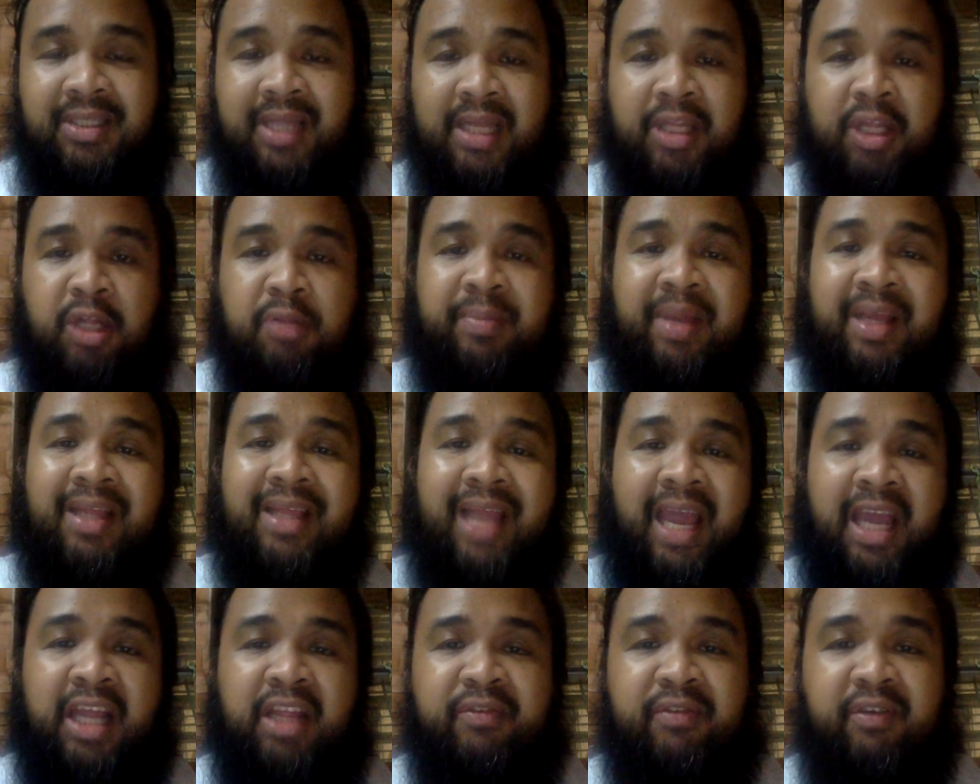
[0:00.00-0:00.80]
That will be
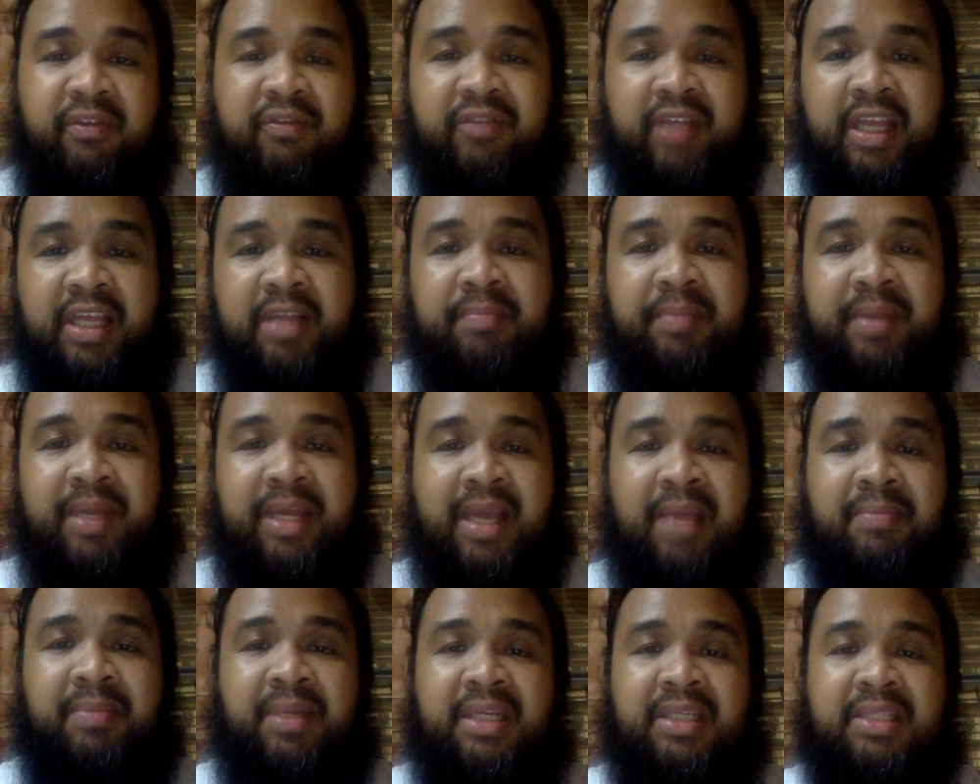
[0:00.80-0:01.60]
at 8:15
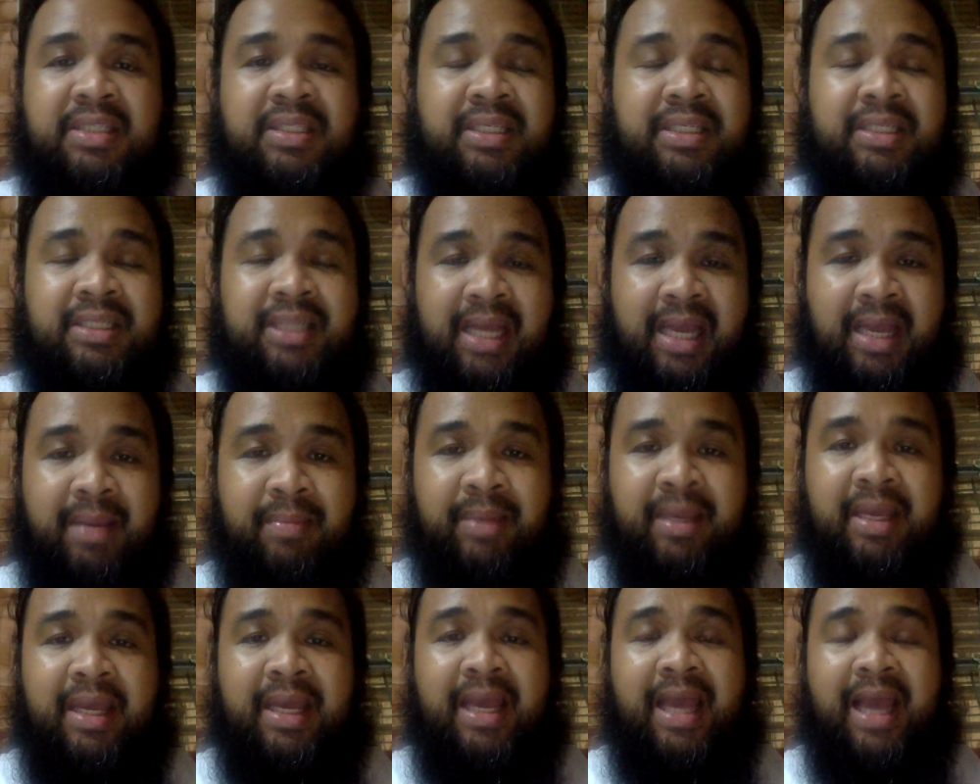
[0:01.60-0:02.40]
p.m. Eastern
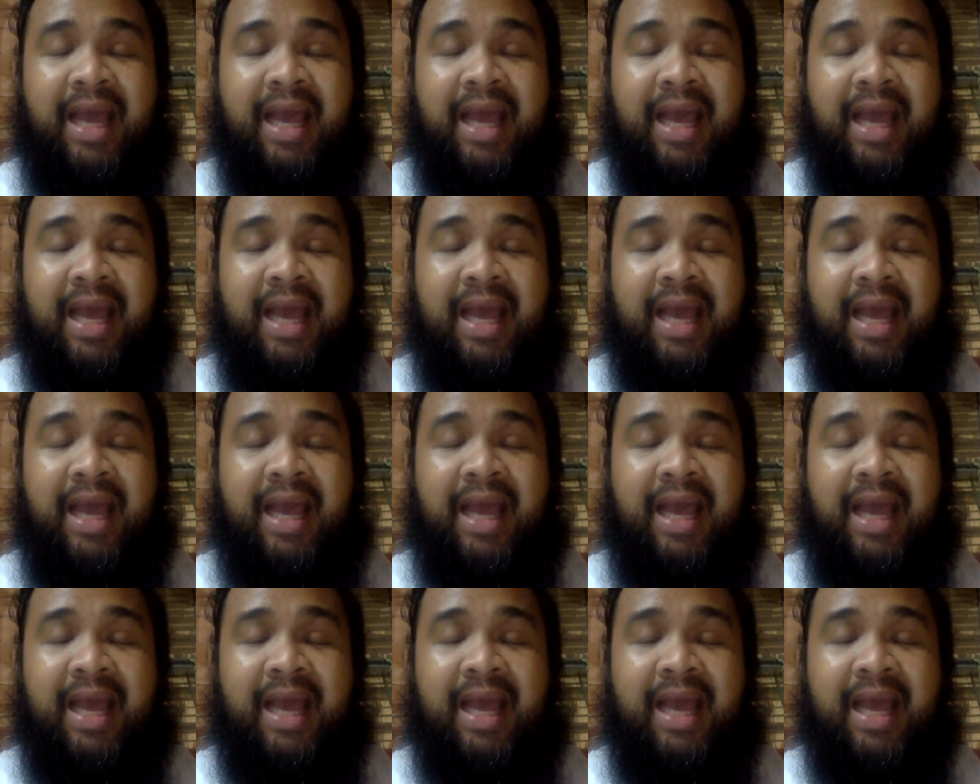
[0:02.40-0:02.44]
Time.